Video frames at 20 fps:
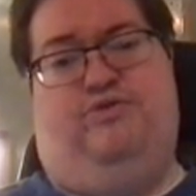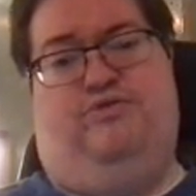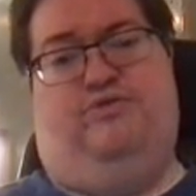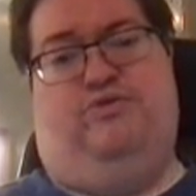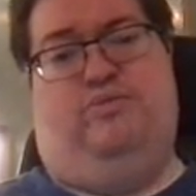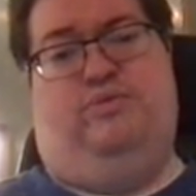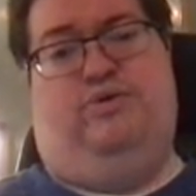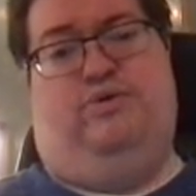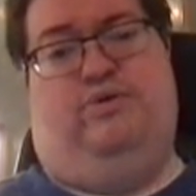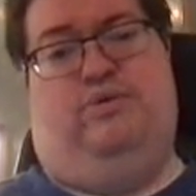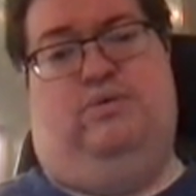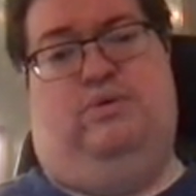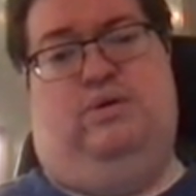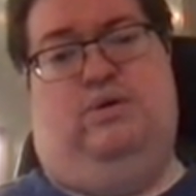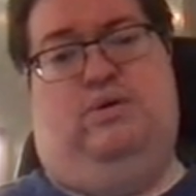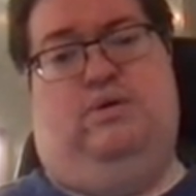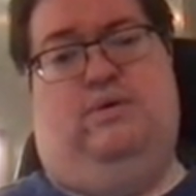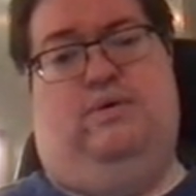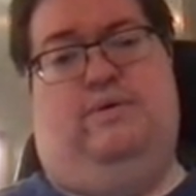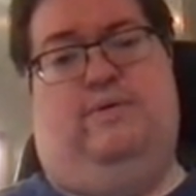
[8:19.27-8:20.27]
So we
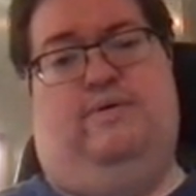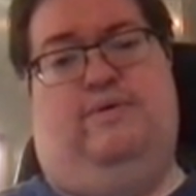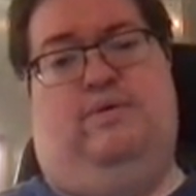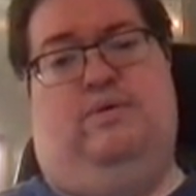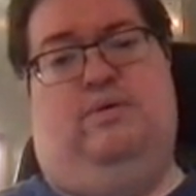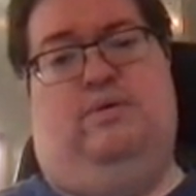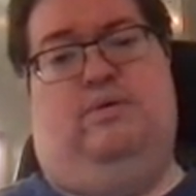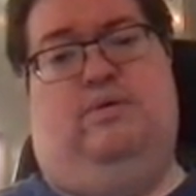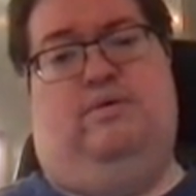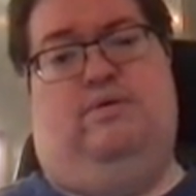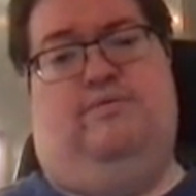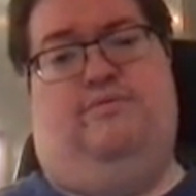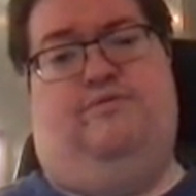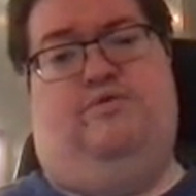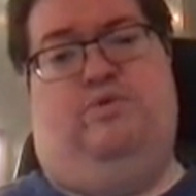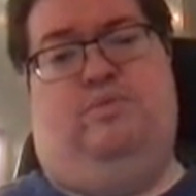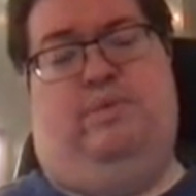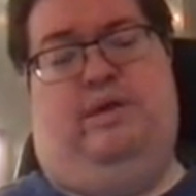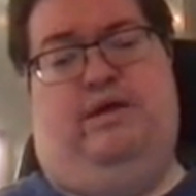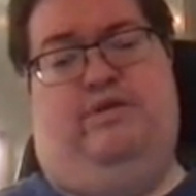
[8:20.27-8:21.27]

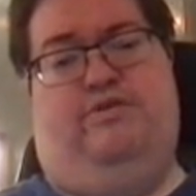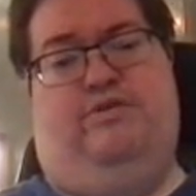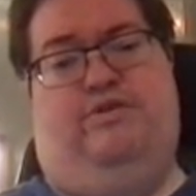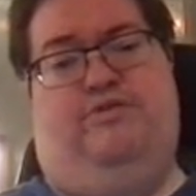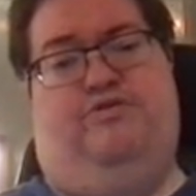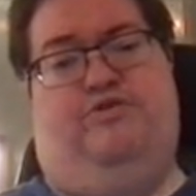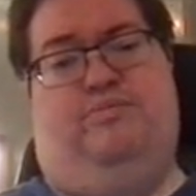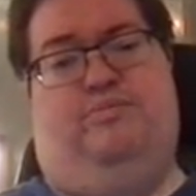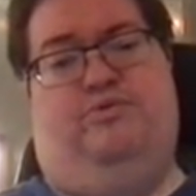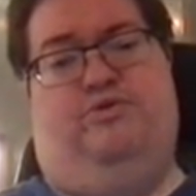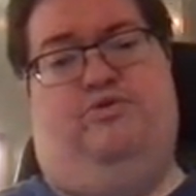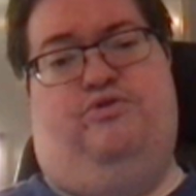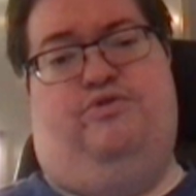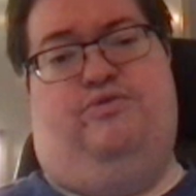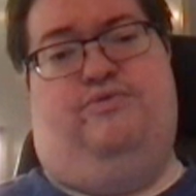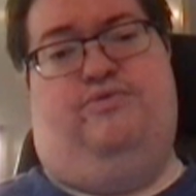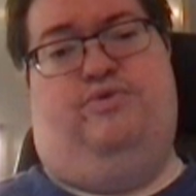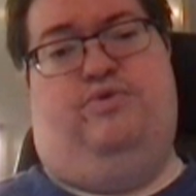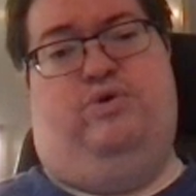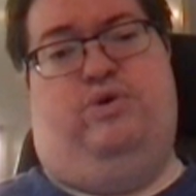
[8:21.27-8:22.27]
formulate a distribution
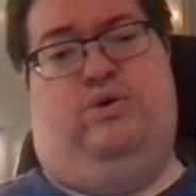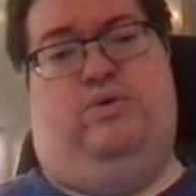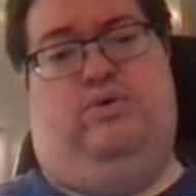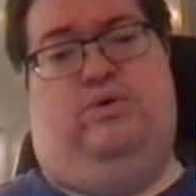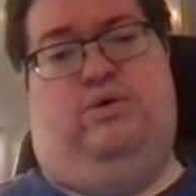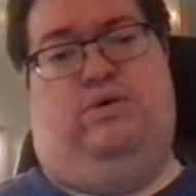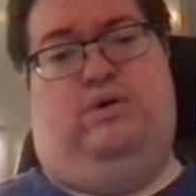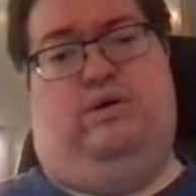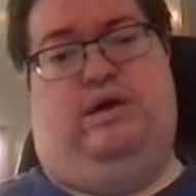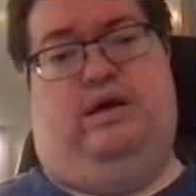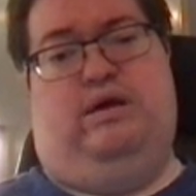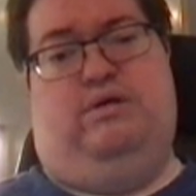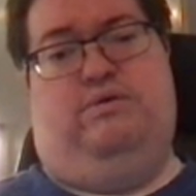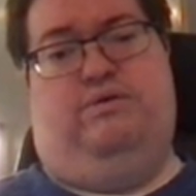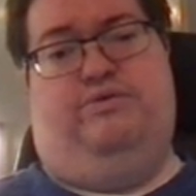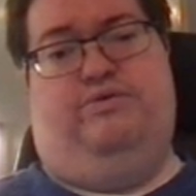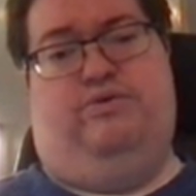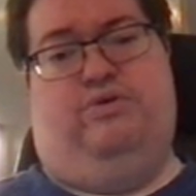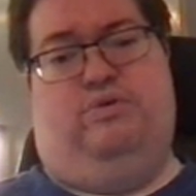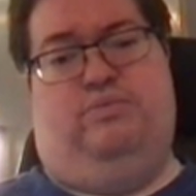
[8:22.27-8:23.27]
for our error
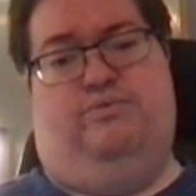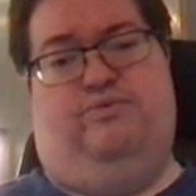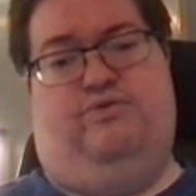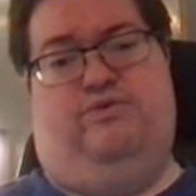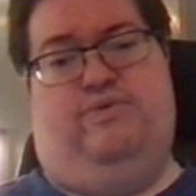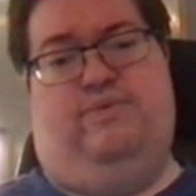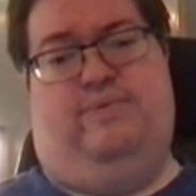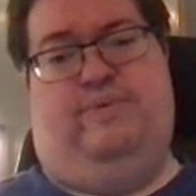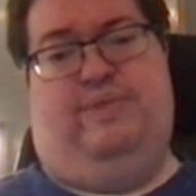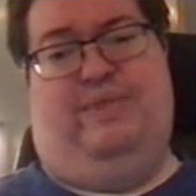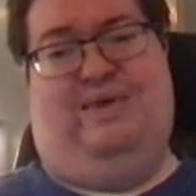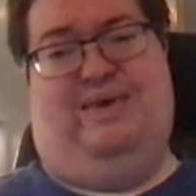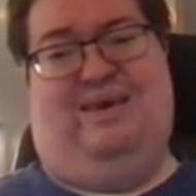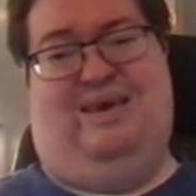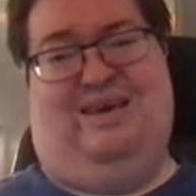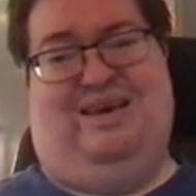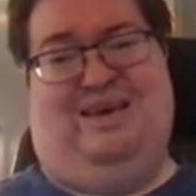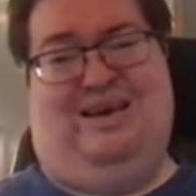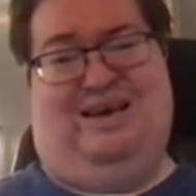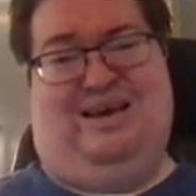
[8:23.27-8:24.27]
terms,
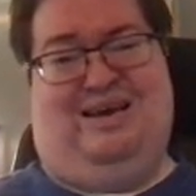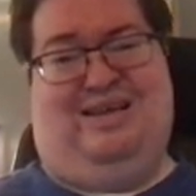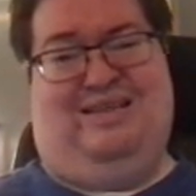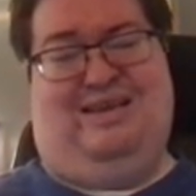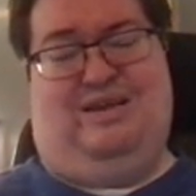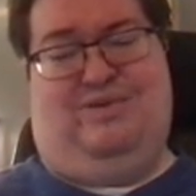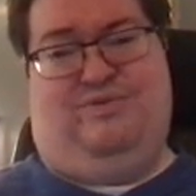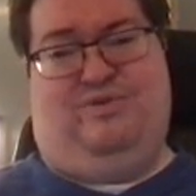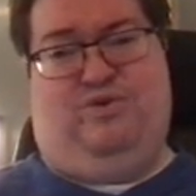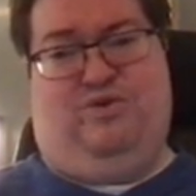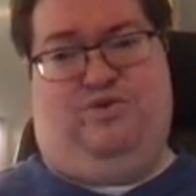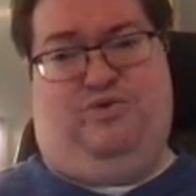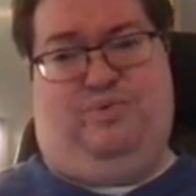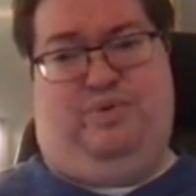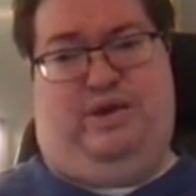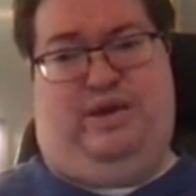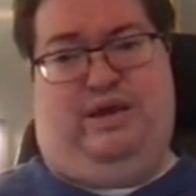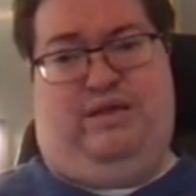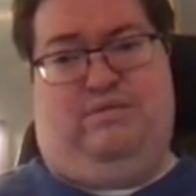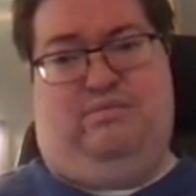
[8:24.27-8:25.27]
and then of course we
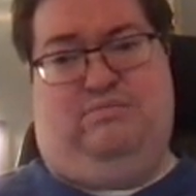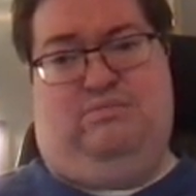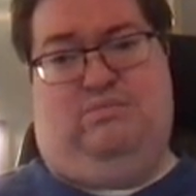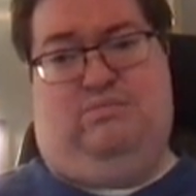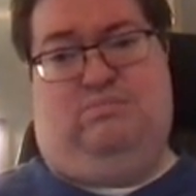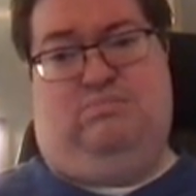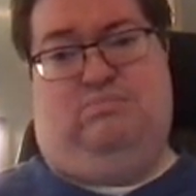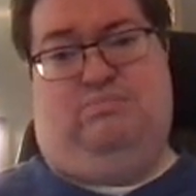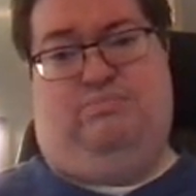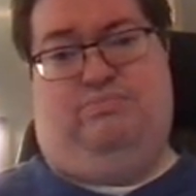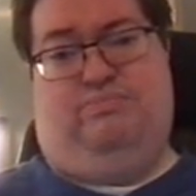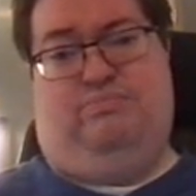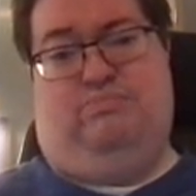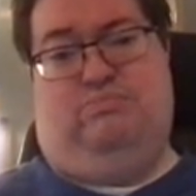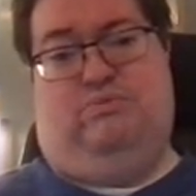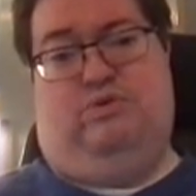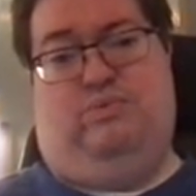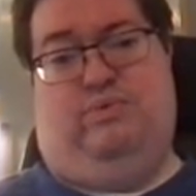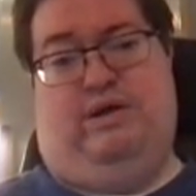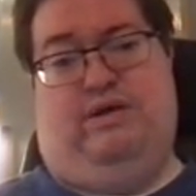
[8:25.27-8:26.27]
can
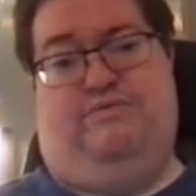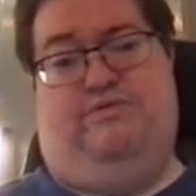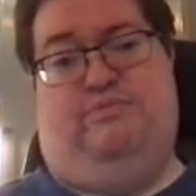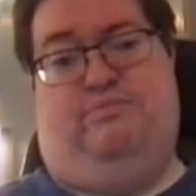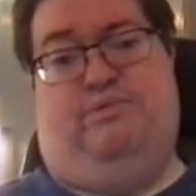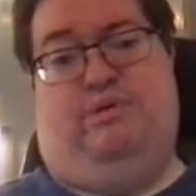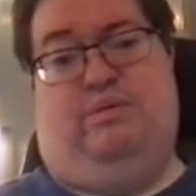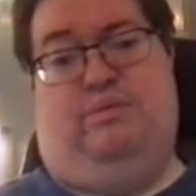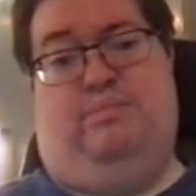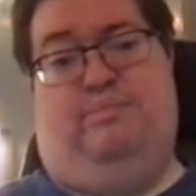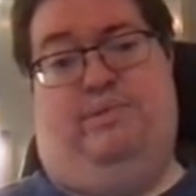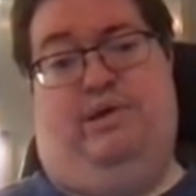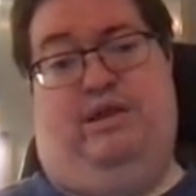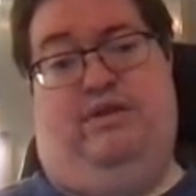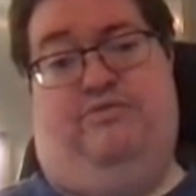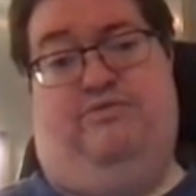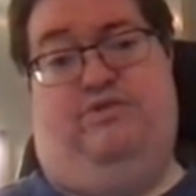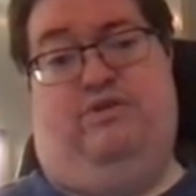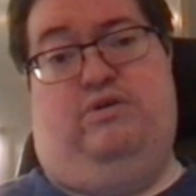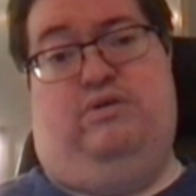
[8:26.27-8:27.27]
derive the
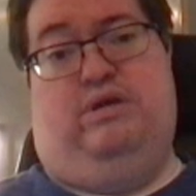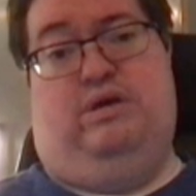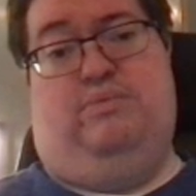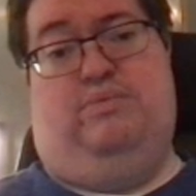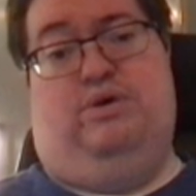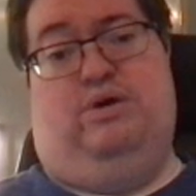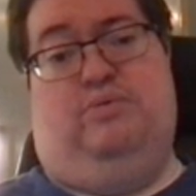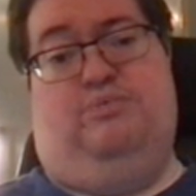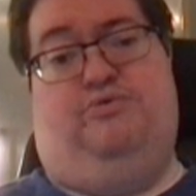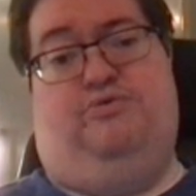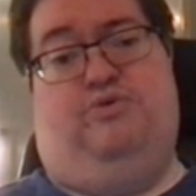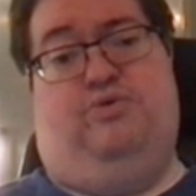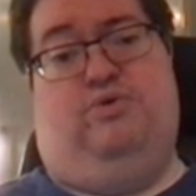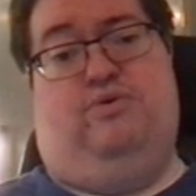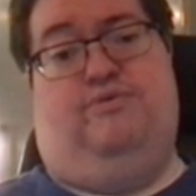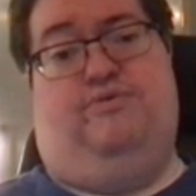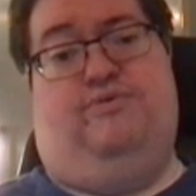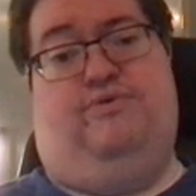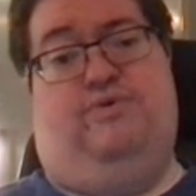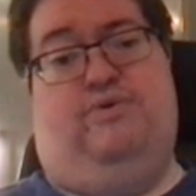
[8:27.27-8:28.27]
probability that we
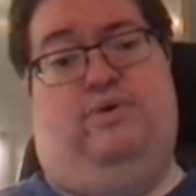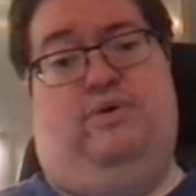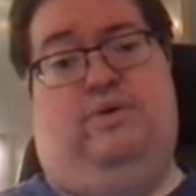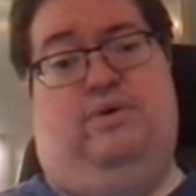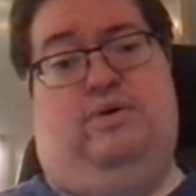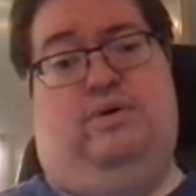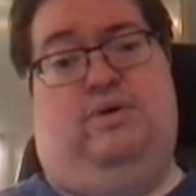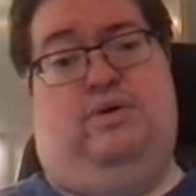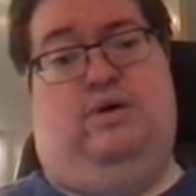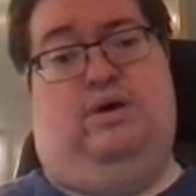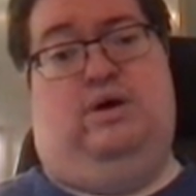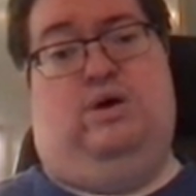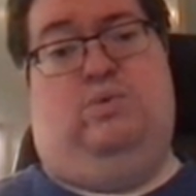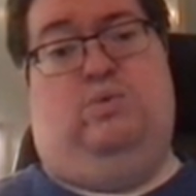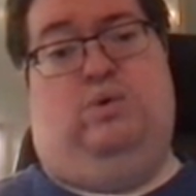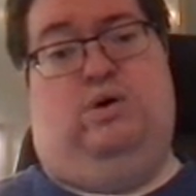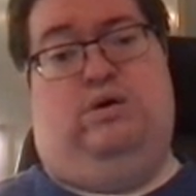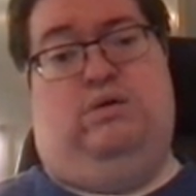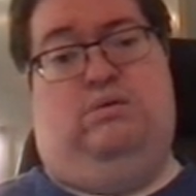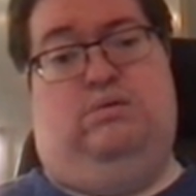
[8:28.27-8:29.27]
observe a
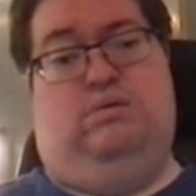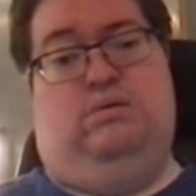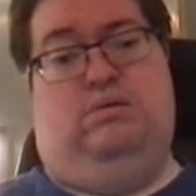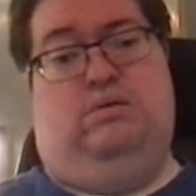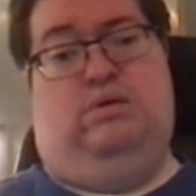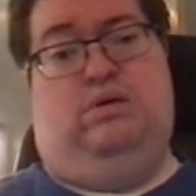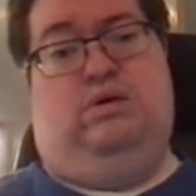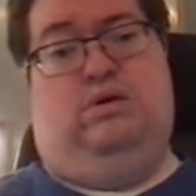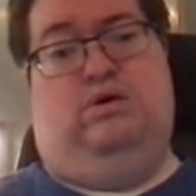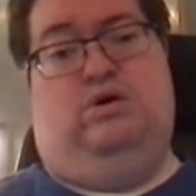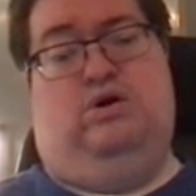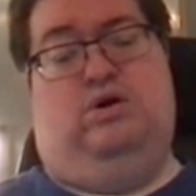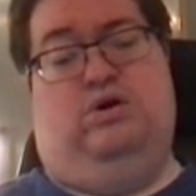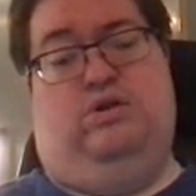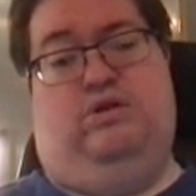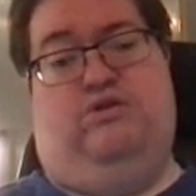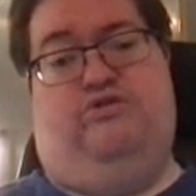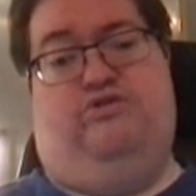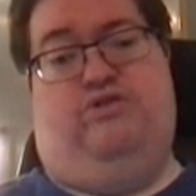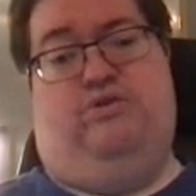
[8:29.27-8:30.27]
1
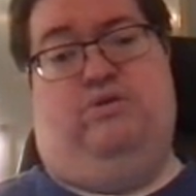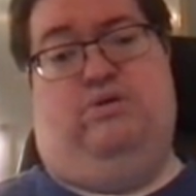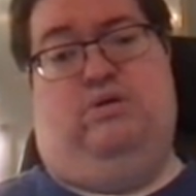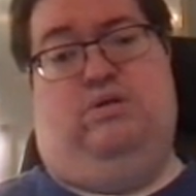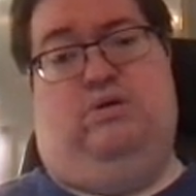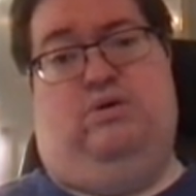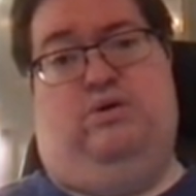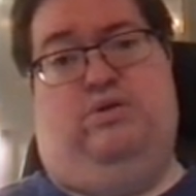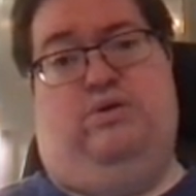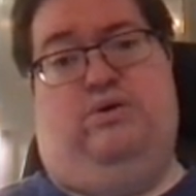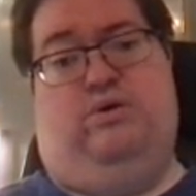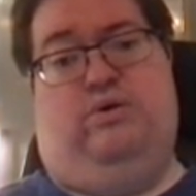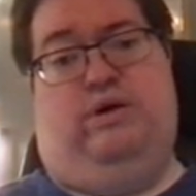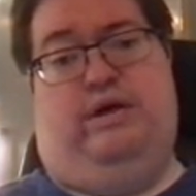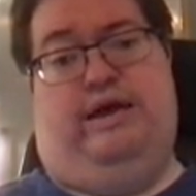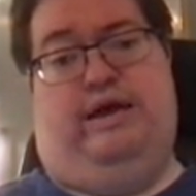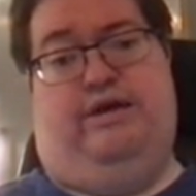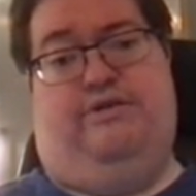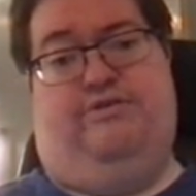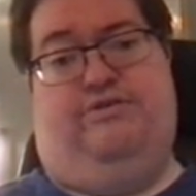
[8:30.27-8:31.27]
conditional on our
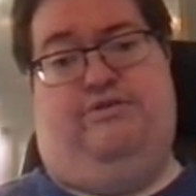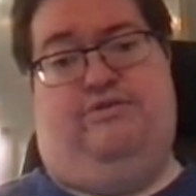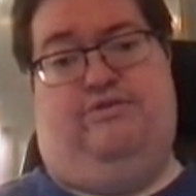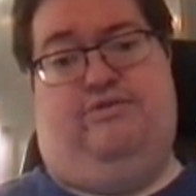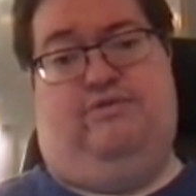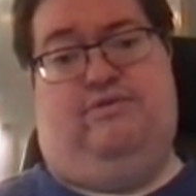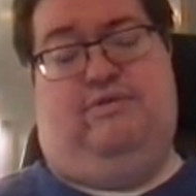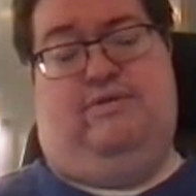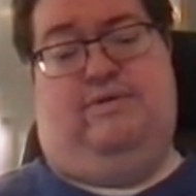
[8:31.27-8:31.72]
axis,